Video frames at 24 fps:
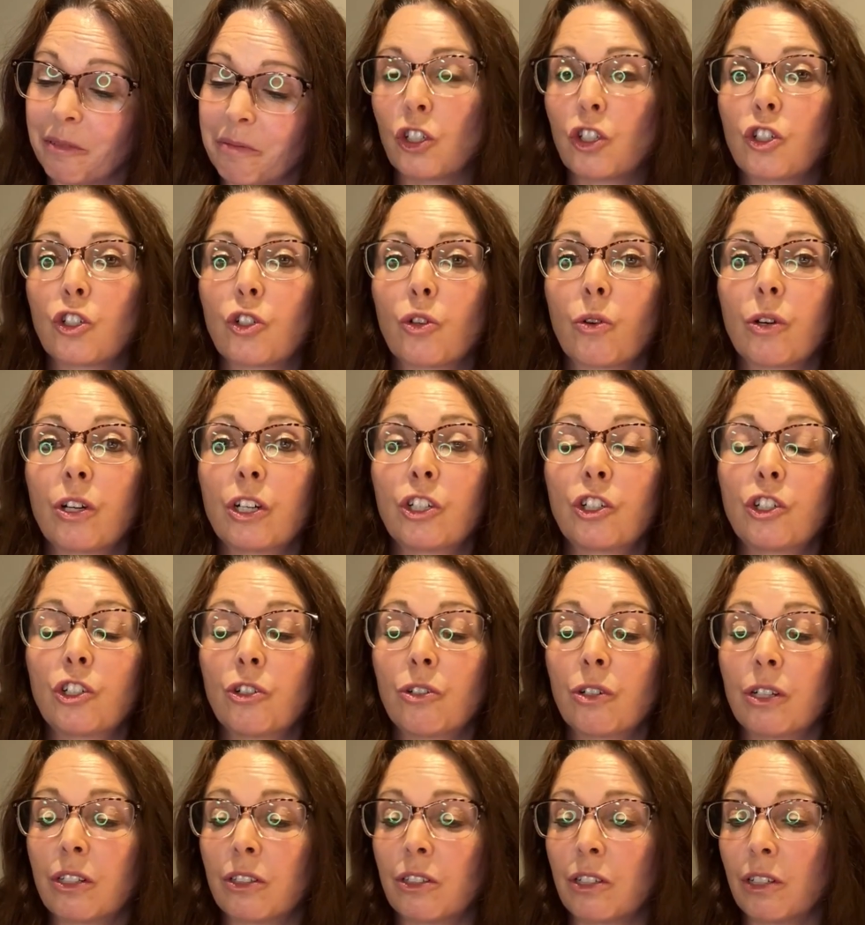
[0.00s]
Storage
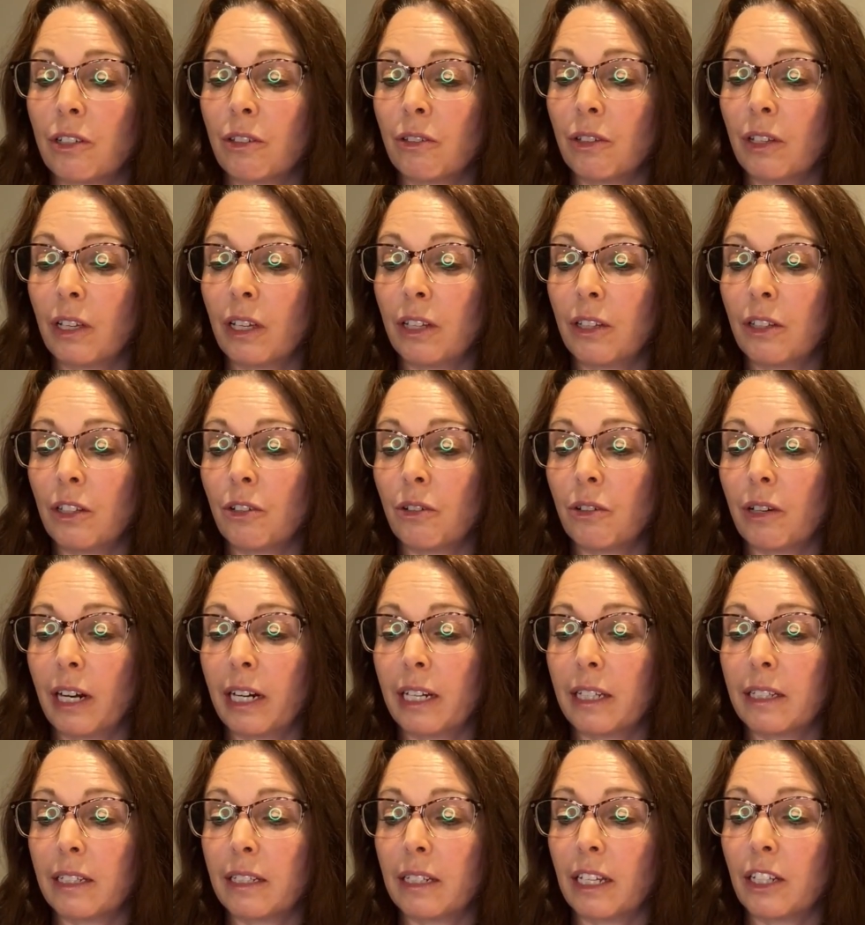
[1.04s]
units in the
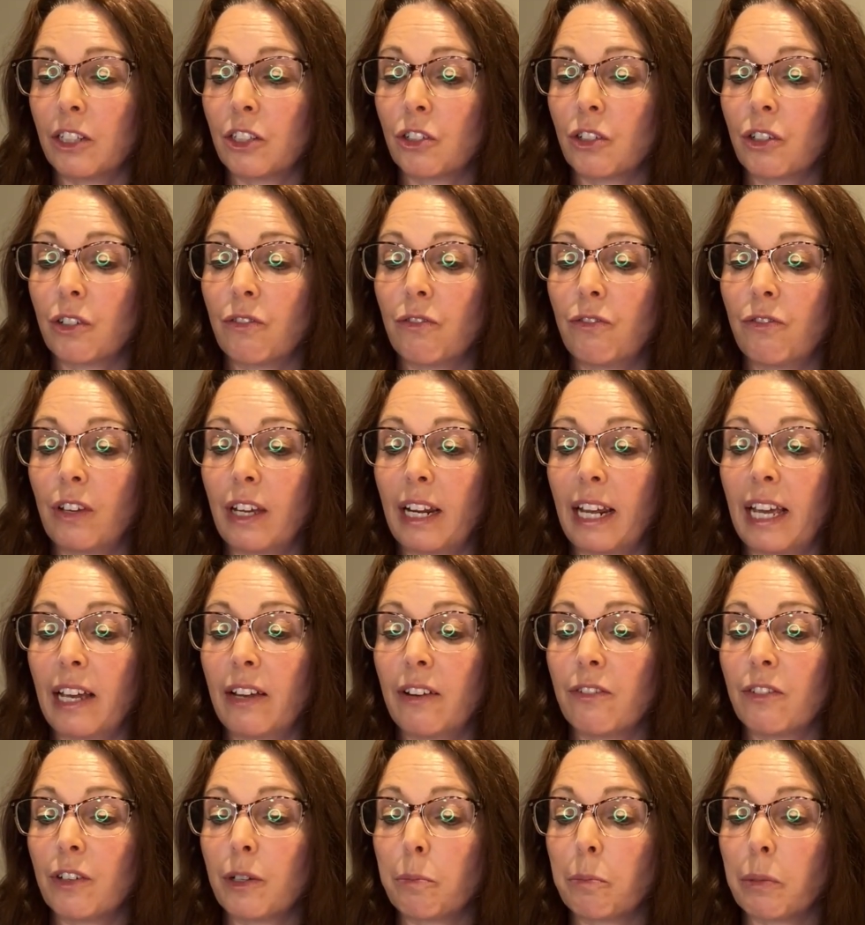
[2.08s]
United States could fit
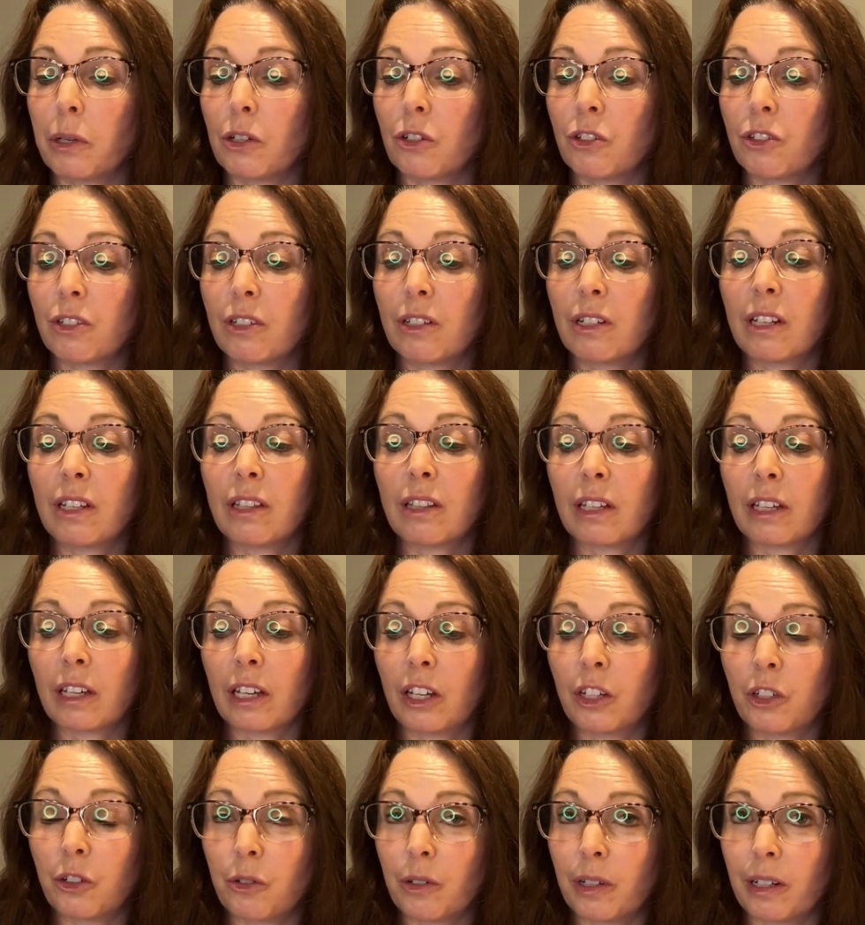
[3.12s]
every person in the
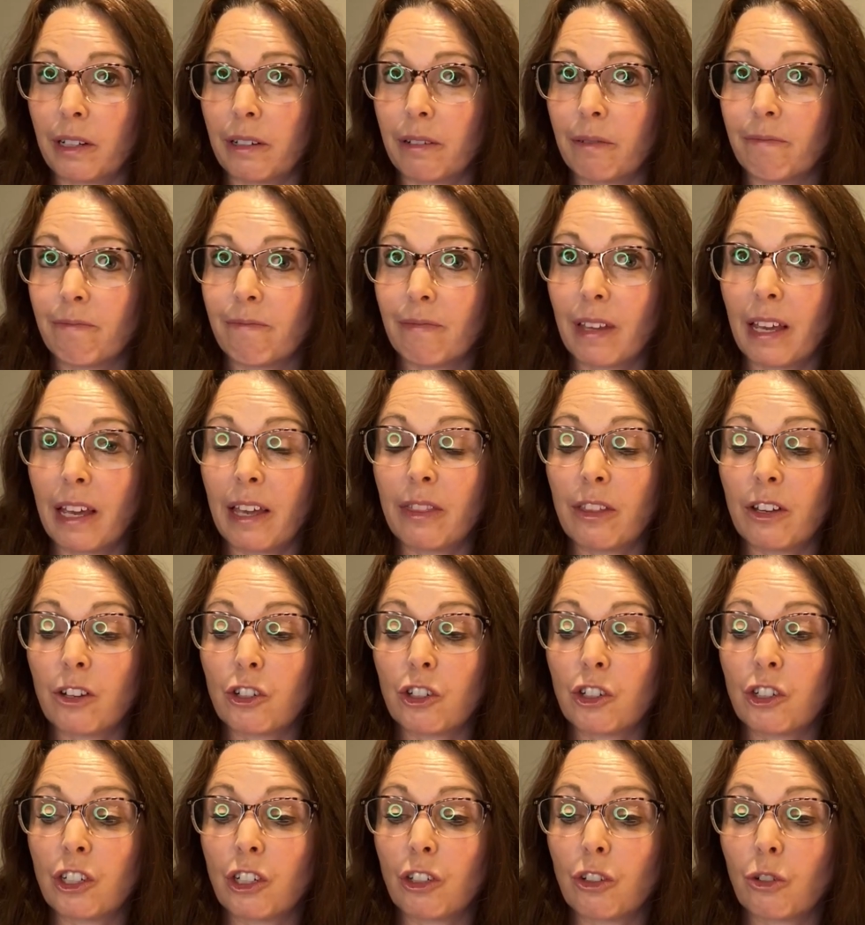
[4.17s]
country, and they're
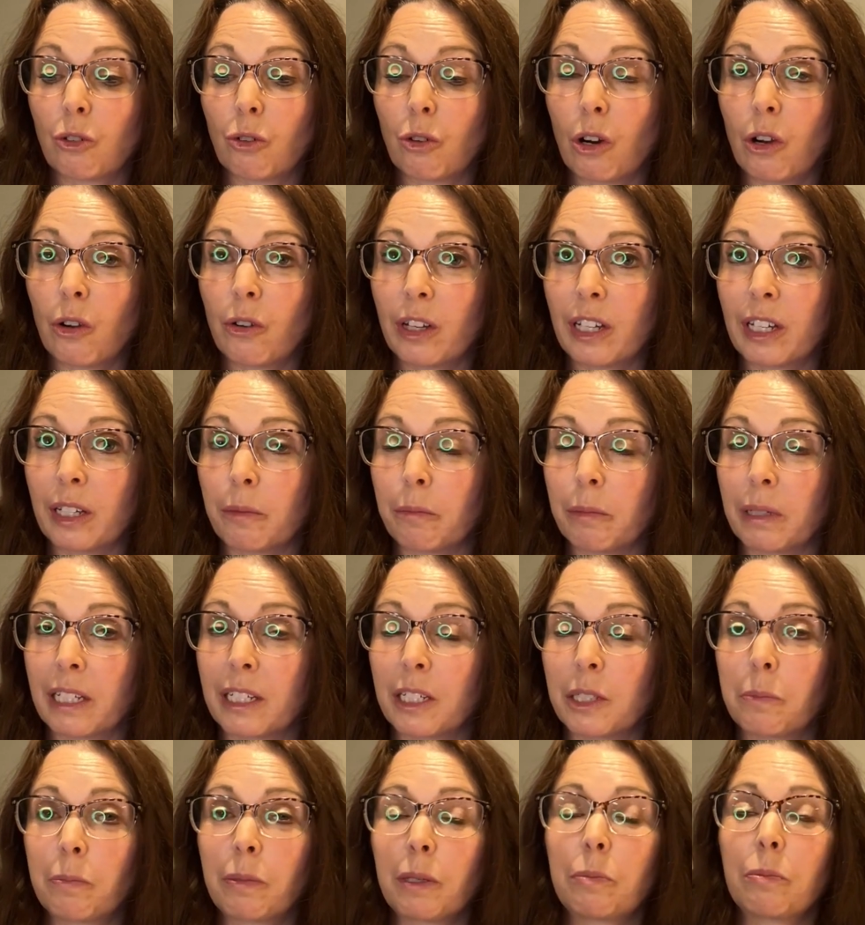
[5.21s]
still growing
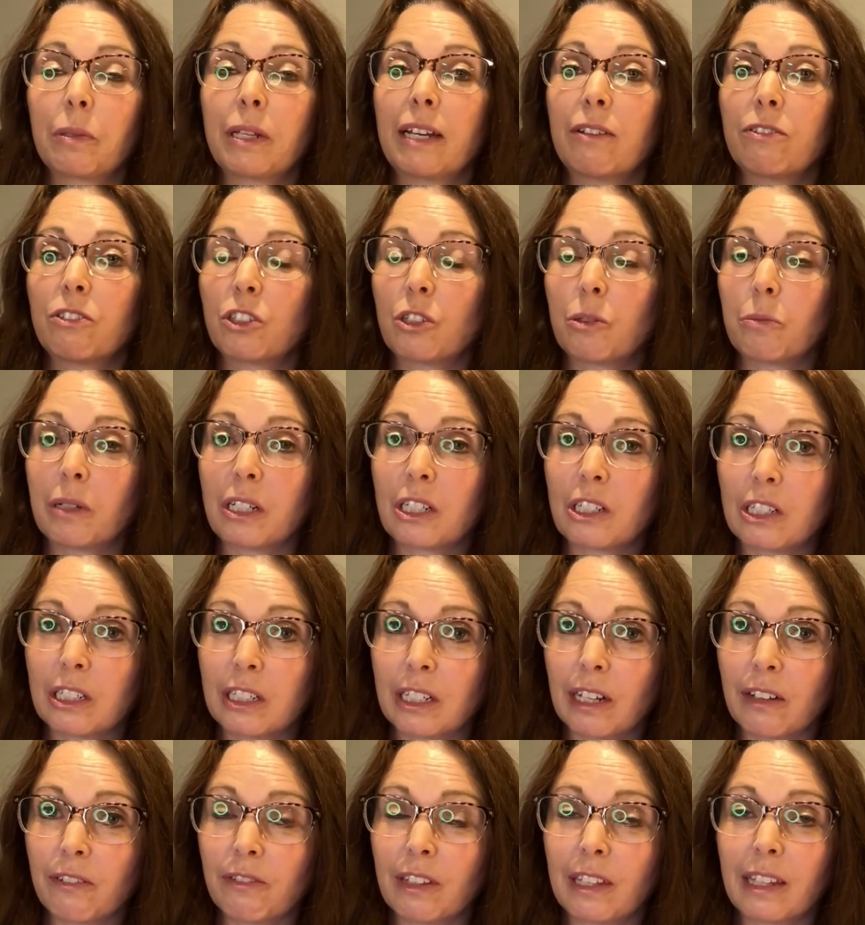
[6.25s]
because people have so much
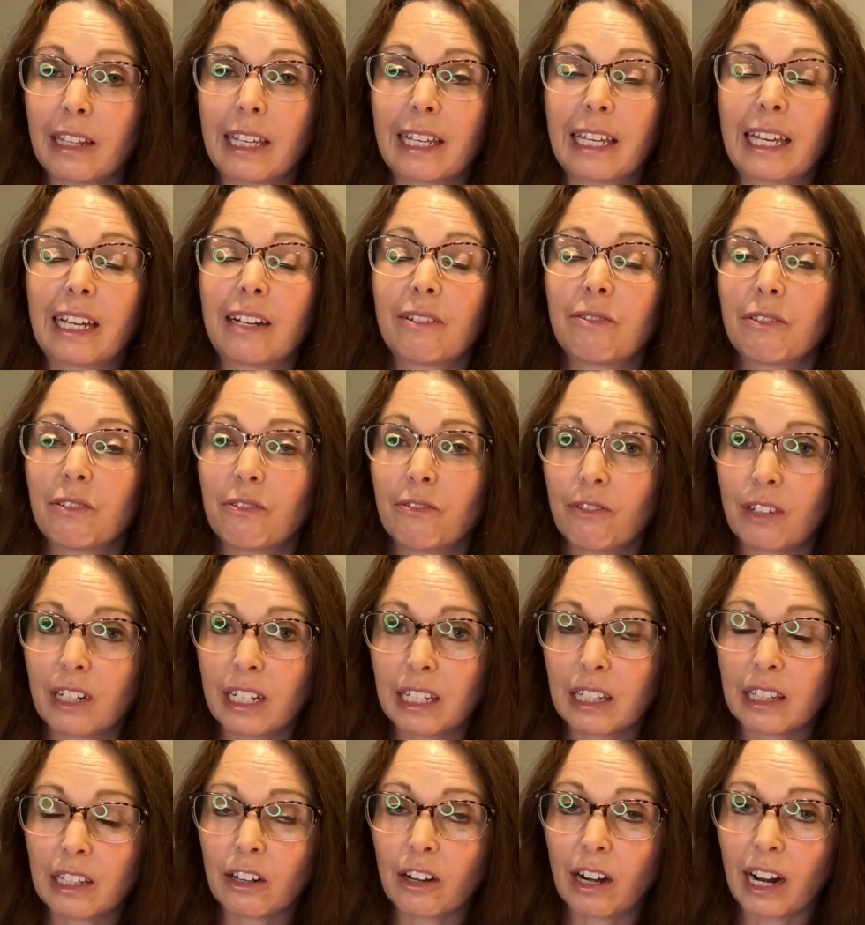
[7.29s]
stuff that they can't even fit
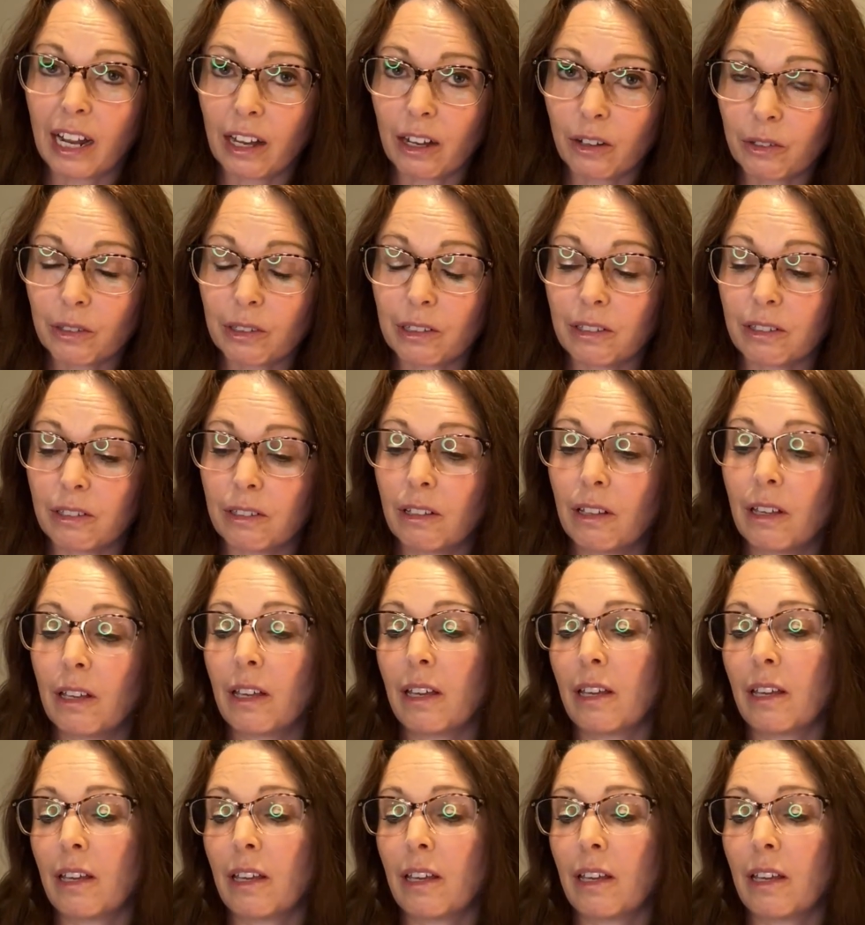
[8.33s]
it in their houses.